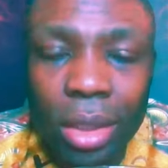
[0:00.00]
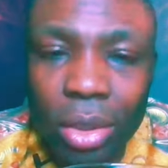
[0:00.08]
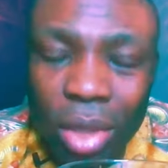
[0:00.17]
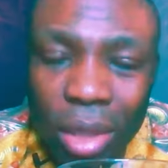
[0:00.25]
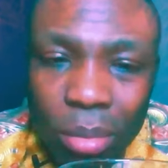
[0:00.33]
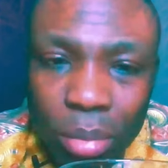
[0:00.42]

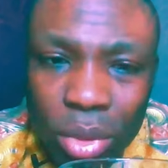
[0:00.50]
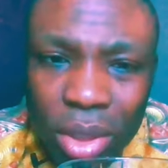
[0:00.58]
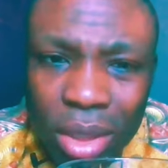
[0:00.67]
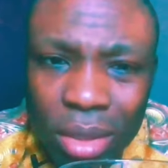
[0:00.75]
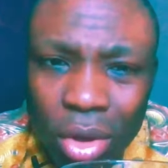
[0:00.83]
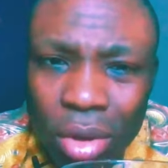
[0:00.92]
You can
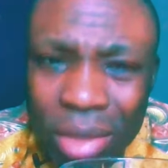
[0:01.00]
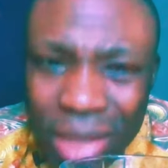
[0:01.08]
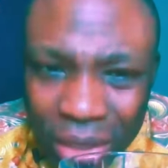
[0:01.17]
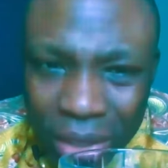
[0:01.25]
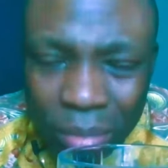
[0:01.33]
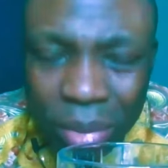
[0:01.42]
put it
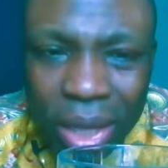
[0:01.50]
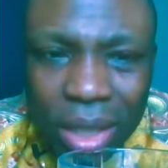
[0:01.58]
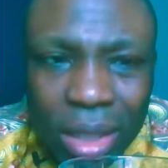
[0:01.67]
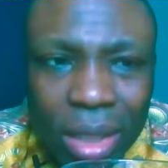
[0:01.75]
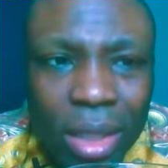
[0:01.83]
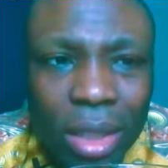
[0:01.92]
under your
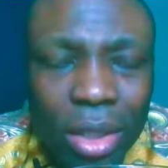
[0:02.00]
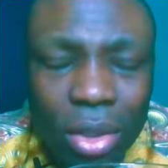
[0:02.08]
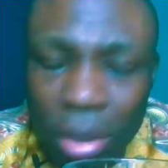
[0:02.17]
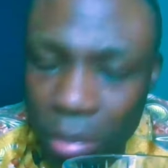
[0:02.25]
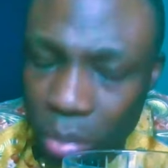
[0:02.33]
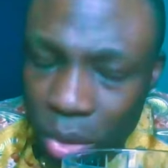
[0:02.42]
bed.
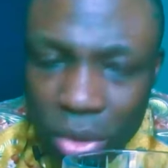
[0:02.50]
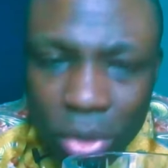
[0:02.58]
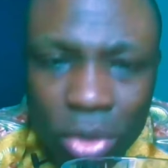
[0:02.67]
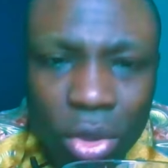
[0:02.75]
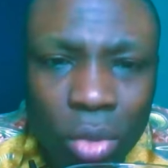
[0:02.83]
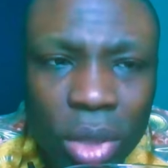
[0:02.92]
You can put it
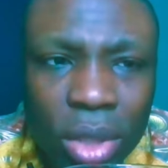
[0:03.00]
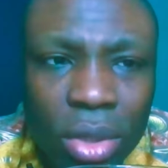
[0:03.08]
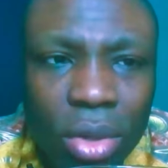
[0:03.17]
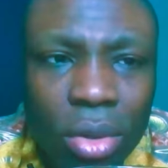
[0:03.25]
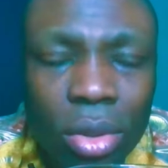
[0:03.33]
on your window.